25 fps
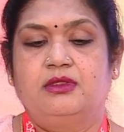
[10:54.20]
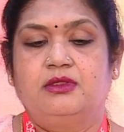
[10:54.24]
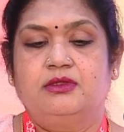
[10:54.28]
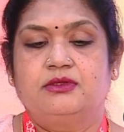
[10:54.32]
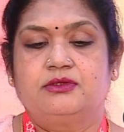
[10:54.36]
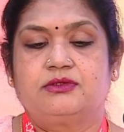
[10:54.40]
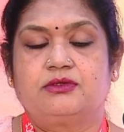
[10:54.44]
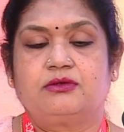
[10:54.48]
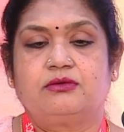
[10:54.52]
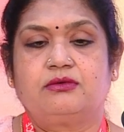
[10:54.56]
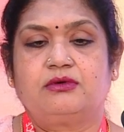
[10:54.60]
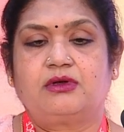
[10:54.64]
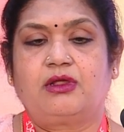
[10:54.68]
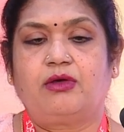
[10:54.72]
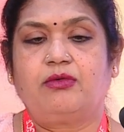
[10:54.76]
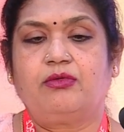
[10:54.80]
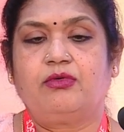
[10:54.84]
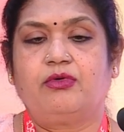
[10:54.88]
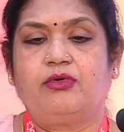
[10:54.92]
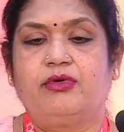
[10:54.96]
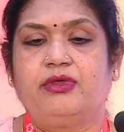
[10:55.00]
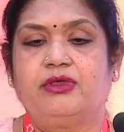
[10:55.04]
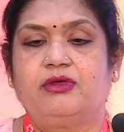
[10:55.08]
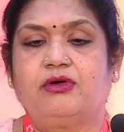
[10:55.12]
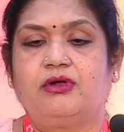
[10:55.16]
So now
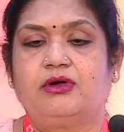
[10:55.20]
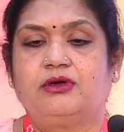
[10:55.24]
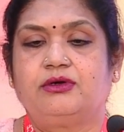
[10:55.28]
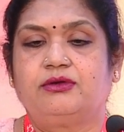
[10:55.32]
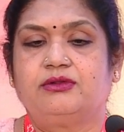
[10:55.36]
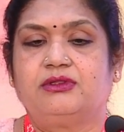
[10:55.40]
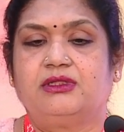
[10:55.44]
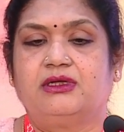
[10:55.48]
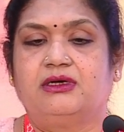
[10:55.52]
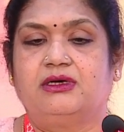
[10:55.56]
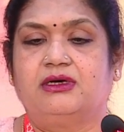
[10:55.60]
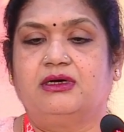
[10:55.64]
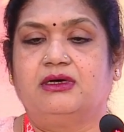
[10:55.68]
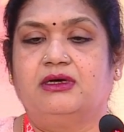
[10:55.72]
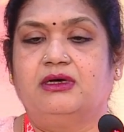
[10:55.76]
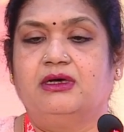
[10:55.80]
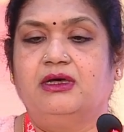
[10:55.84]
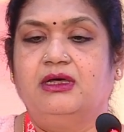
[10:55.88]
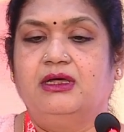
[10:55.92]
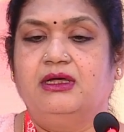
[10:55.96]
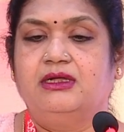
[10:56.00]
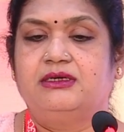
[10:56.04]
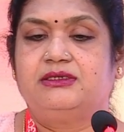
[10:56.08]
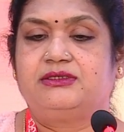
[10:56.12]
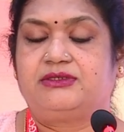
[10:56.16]
going on to the
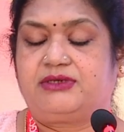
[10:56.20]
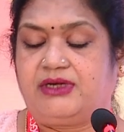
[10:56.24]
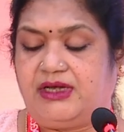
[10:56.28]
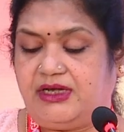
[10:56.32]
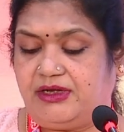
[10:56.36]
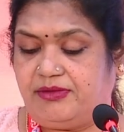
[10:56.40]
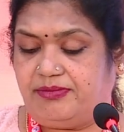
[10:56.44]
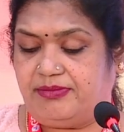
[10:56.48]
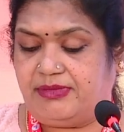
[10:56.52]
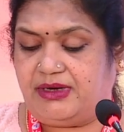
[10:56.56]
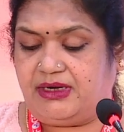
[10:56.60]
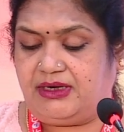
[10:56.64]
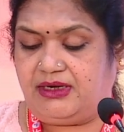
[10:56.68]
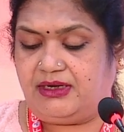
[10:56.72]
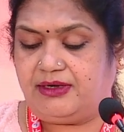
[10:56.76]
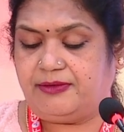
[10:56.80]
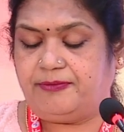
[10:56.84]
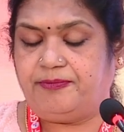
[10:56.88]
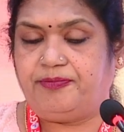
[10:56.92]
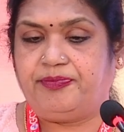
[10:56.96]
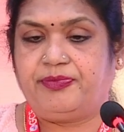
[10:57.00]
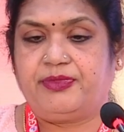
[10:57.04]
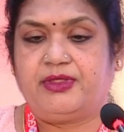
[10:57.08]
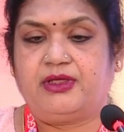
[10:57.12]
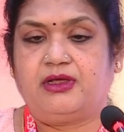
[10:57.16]
treatment.
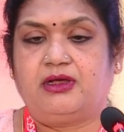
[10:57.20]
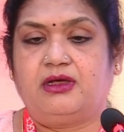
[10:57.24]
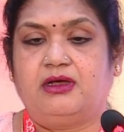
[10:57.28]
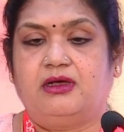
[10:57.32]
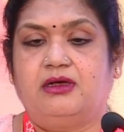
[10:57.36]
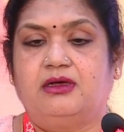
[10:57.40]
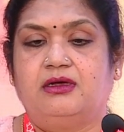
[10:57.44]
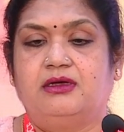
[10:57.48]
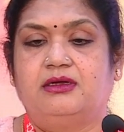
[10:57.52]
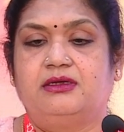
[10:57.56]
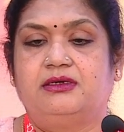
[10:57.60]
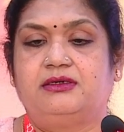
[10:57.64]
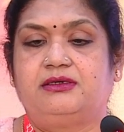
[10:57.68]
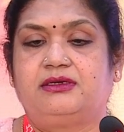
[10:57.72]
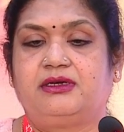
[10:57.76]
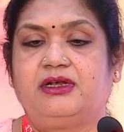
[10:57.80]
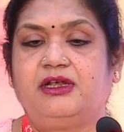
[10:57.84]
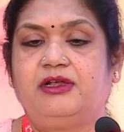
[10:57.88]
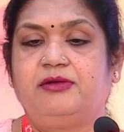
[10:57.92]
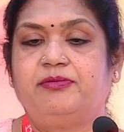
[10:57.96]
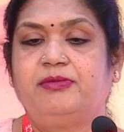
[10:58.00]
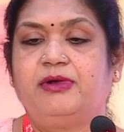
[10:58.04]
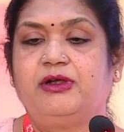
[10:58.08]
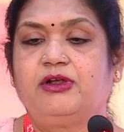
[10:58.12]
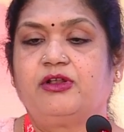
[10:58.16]

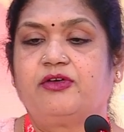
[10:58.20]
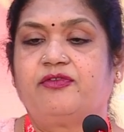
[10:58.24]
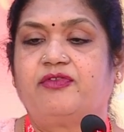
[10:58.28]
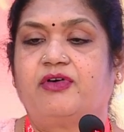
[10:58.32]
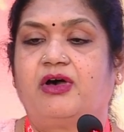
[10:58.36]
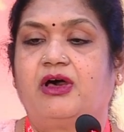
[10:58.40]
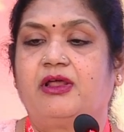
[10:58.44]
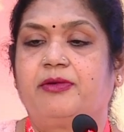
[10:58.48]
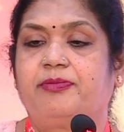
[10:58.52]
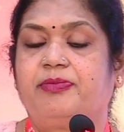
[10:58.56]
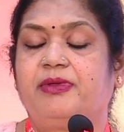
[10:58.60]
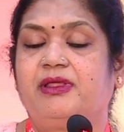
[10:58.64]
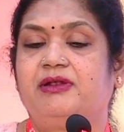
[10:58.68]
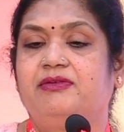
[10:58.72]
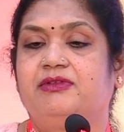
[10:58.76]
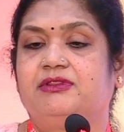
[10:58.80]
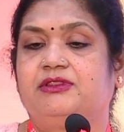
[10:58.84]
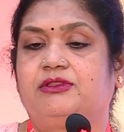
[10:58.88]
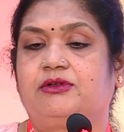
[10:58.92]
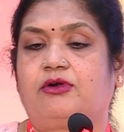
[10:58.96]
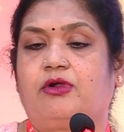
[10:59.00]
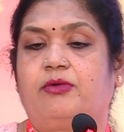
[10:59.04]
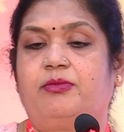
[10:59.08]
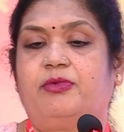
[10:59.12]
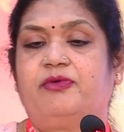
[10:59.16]
Treatment of RPL with
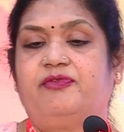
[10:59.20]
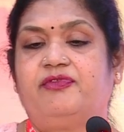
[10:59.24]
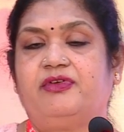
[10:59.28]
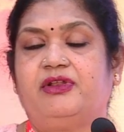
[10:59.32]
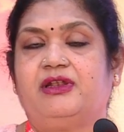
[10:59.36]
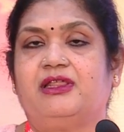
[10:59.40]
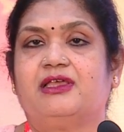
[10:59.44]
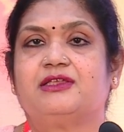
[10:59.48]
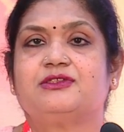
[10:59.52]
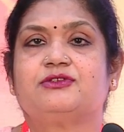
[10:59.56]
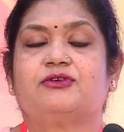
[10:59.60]
thrombophilia.